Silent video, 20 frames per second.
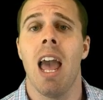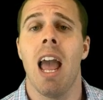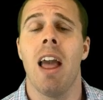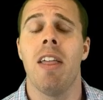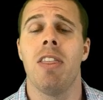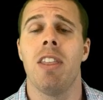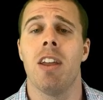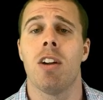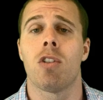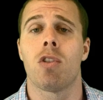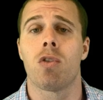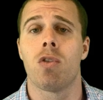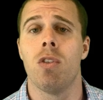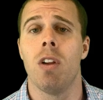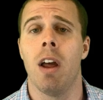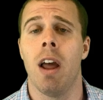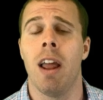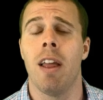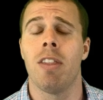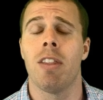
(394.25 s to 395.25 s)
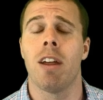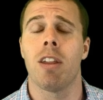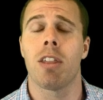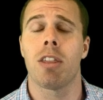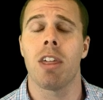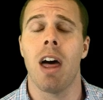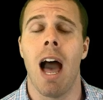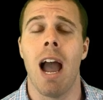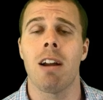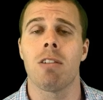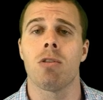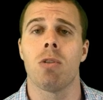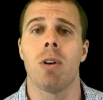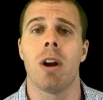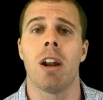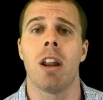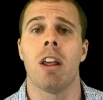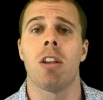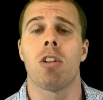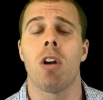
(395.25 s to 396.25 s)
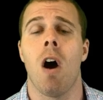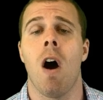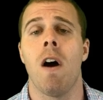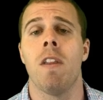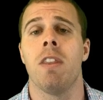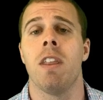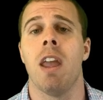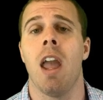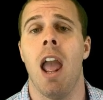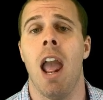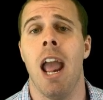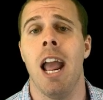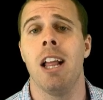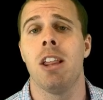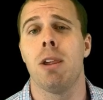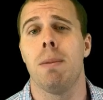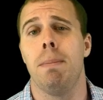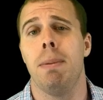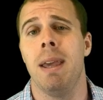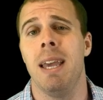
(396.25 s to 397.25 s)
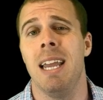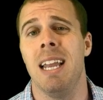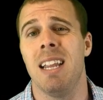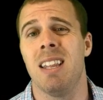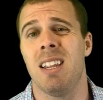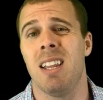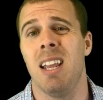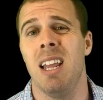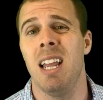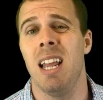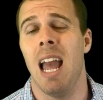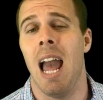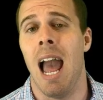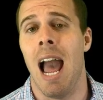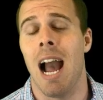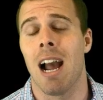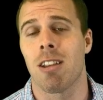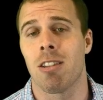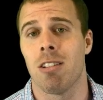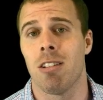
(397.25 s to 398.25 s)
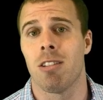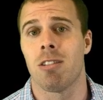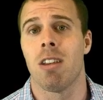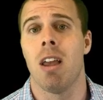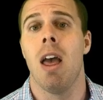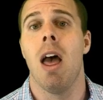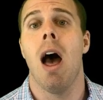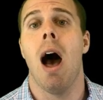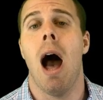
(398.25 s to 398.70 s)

and the thyroid is on the HPT axis,